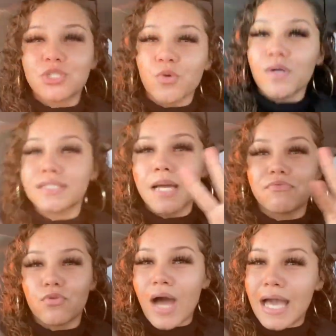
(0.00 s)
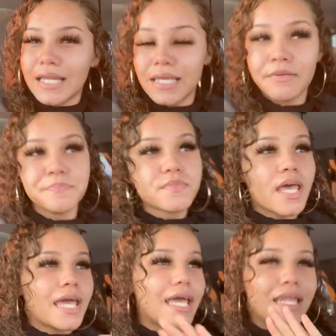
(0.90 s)
store type variety
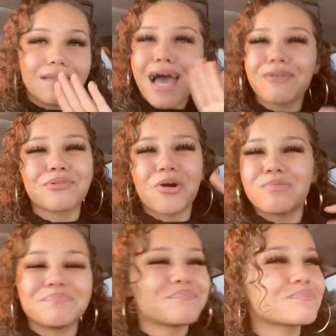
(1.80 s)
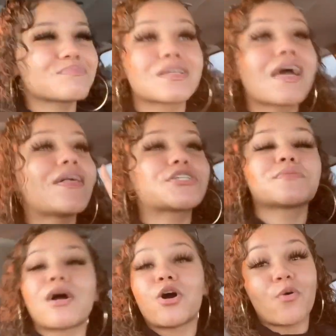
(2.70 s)
and I don't know. That's
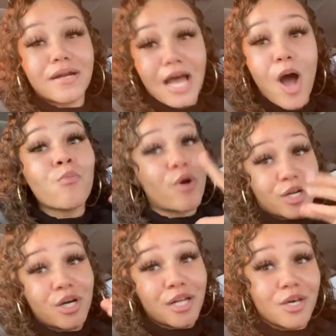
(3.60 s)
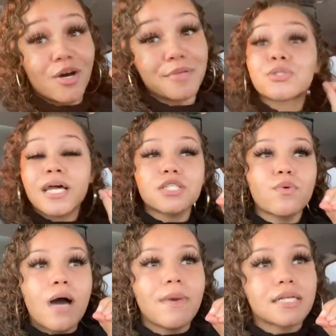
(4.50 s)
just my goal right now. I'm working on it, y'all. So that's
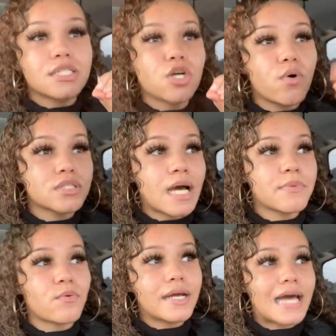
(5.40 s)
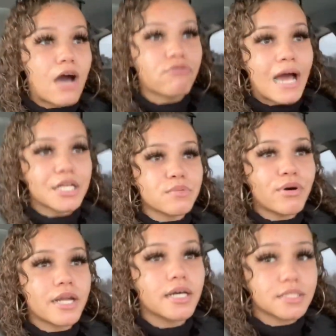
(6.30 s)
why I'm actually going shopping right now for hygiene
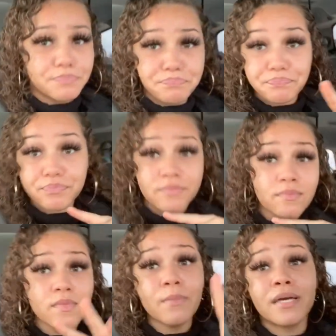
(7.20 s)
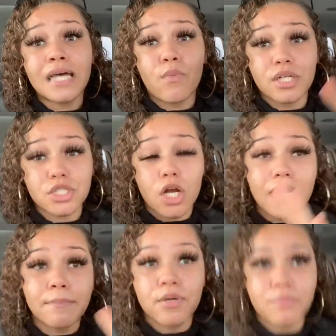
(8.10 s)
products because I want to start
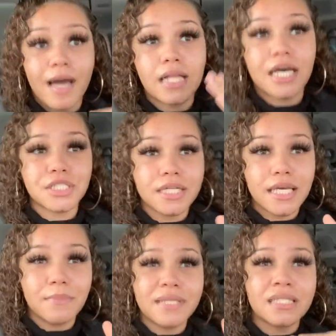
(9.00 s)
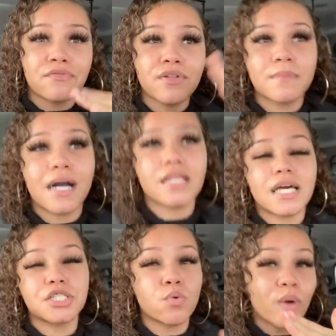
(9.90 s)
like building my collection again because I feel like my
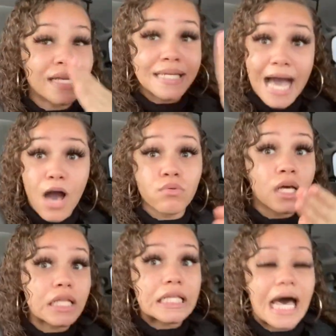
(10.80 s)
collection went down a